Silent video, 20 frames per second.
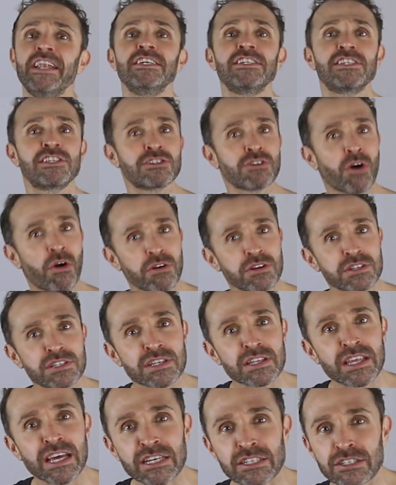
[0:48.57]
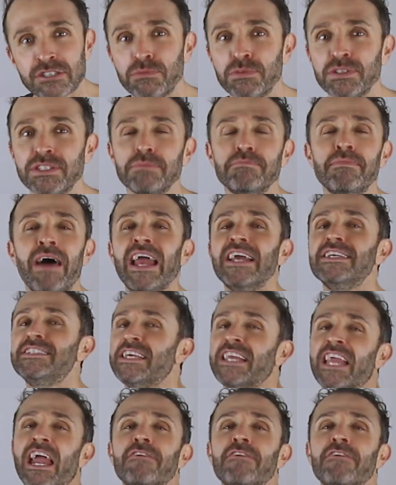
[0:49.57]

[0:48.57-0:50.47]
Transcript: his song selection was amazing.